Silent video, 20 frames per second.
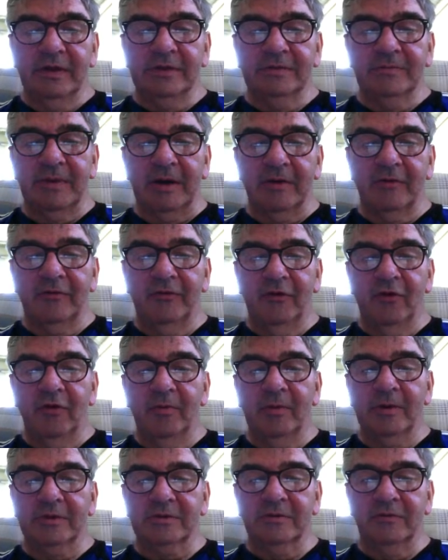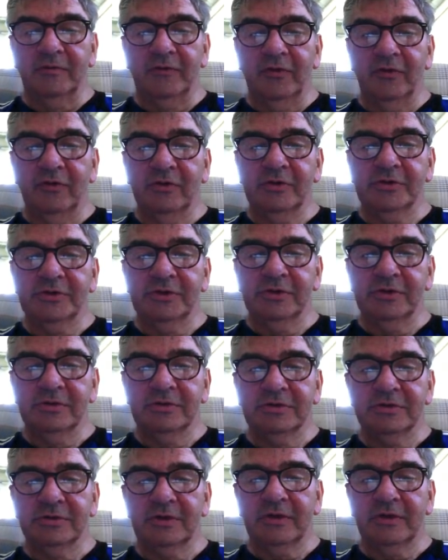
about formulas and functions,